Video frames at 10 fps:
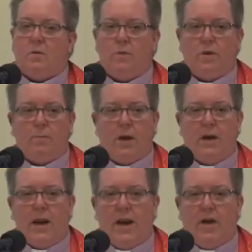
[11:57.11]
sorted
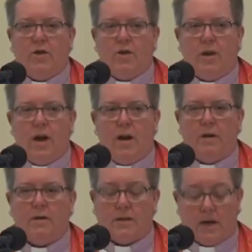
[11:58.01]
by age
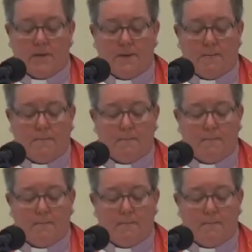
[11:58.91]
and sex.